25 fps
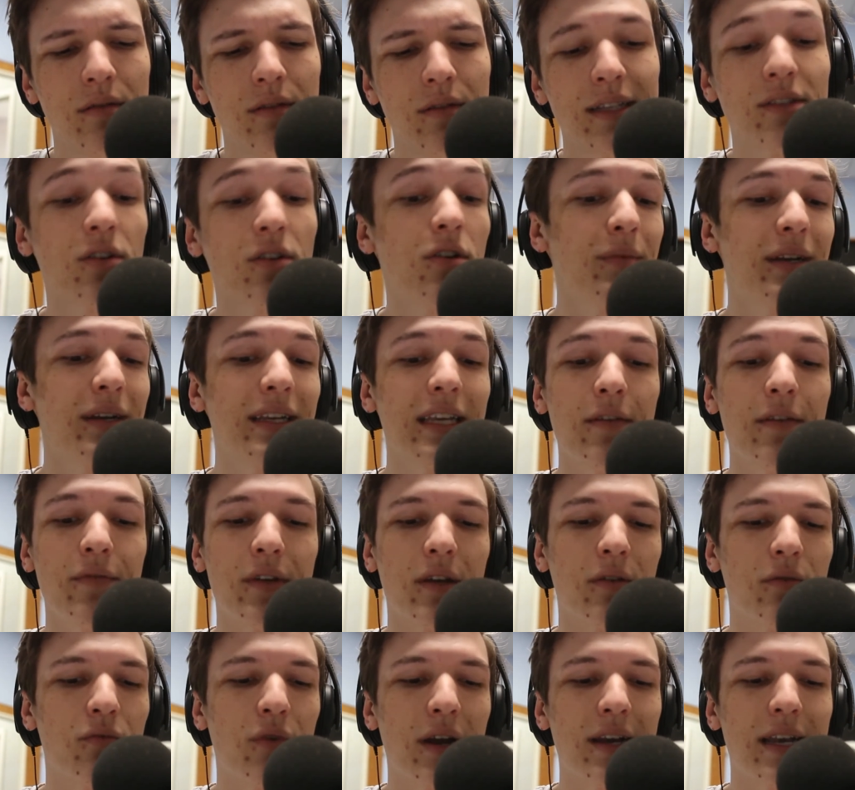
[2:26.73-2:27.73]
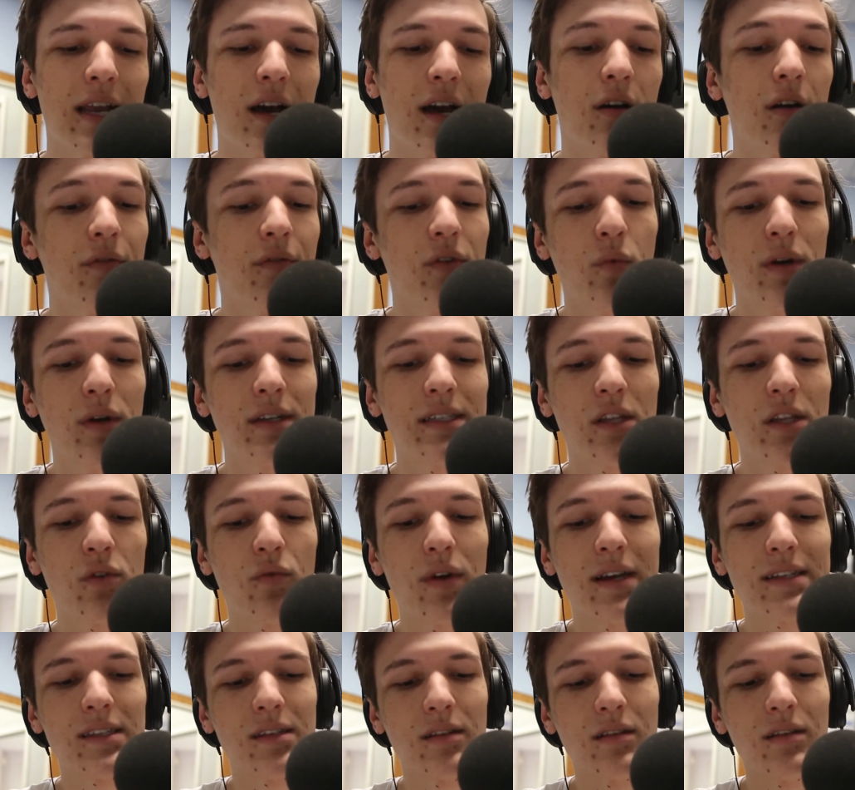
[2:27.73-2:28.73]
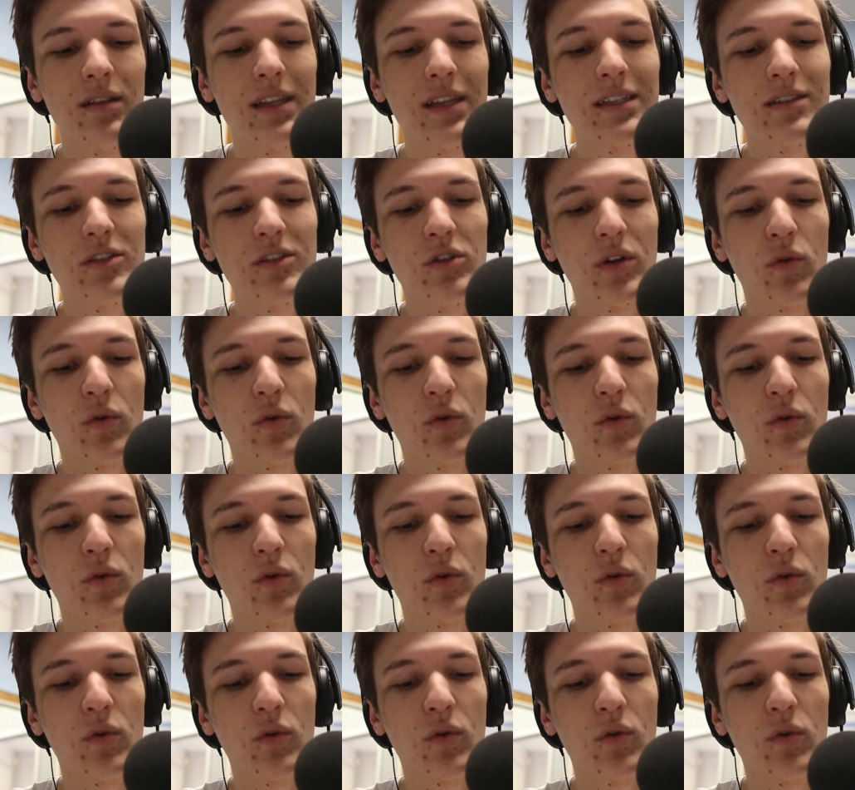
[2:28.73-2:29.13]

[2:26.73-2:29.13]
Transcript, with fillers: That's all I'm going to give you right now. If you want to see the rest of the list,